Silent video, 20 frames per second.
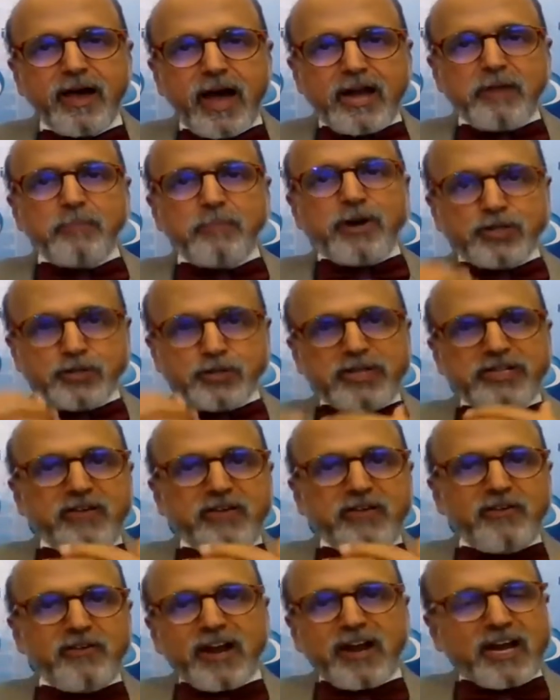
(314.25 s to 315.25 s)
and possibly
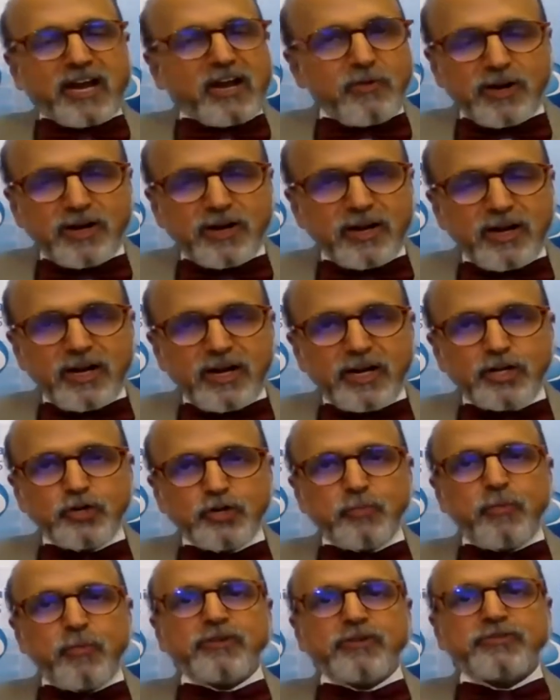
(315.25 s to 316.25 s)
they will recover
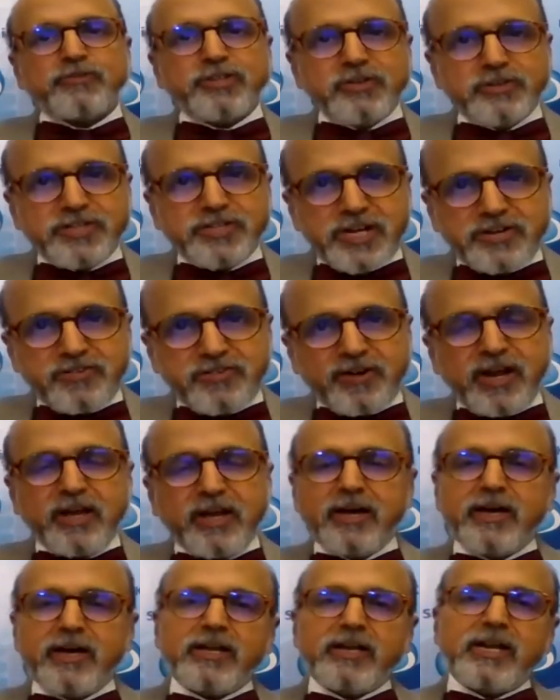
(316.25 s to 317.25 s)
to positive
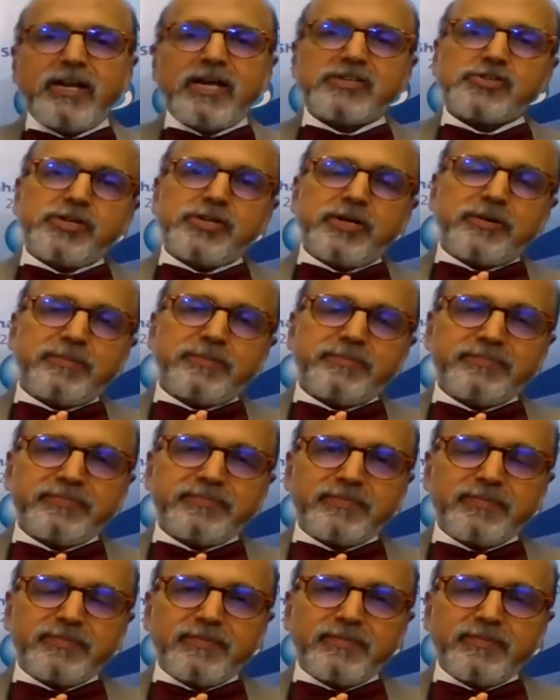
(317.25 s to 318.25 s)
territory next year.
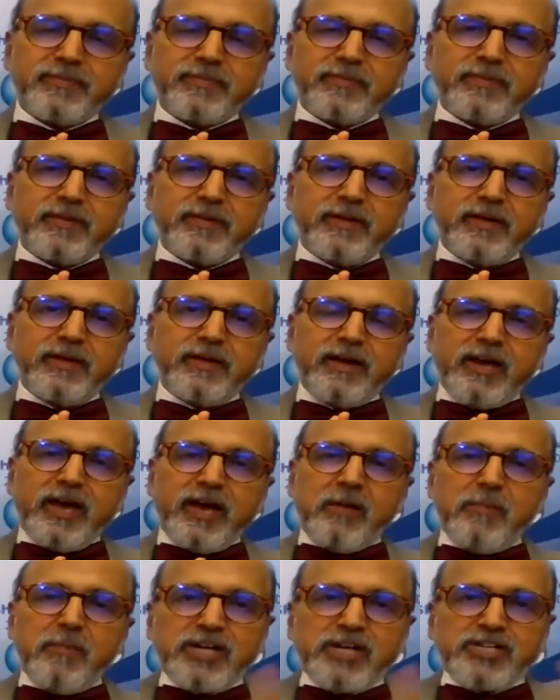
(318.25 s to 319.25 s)

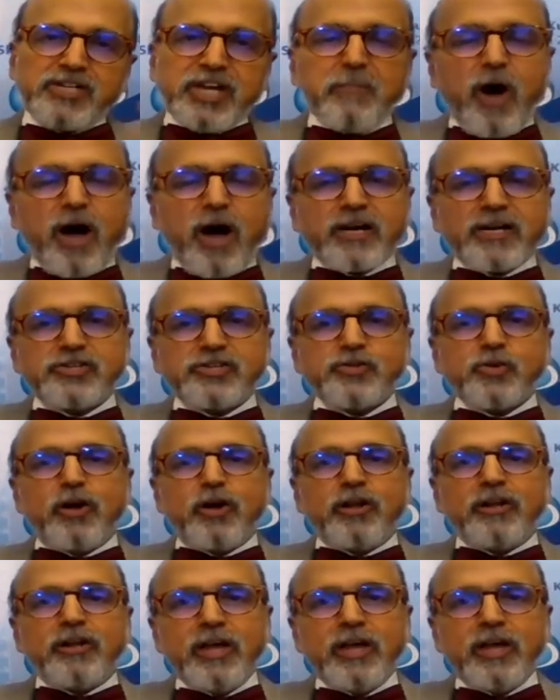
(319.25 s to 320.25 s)
The emerging markets,
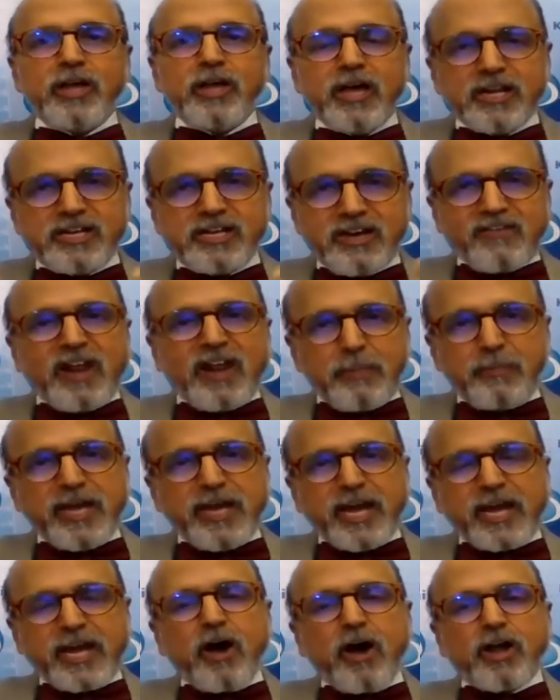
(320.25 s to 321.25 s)
so-called
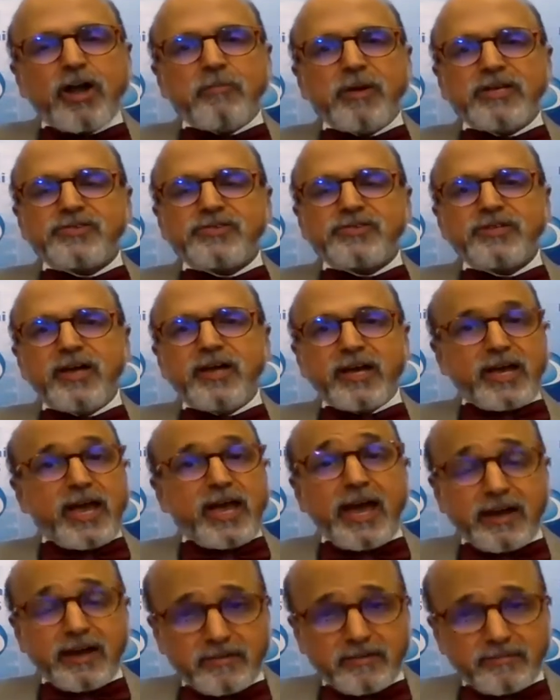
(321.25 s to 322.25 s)
developing economies,
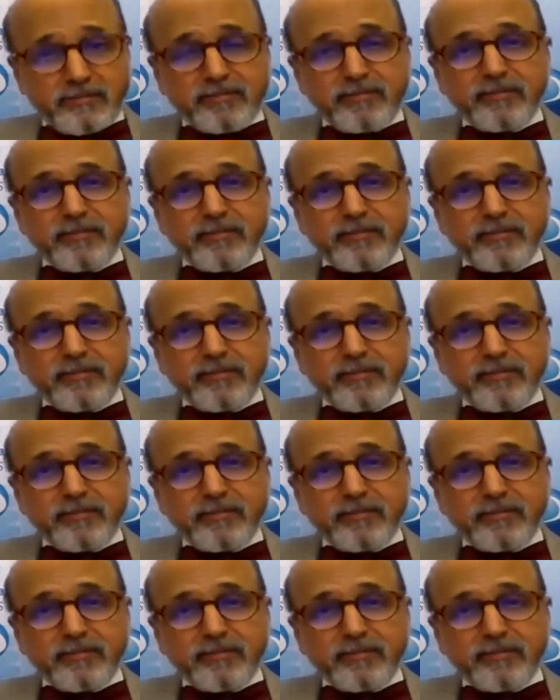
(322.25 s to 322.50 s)
again,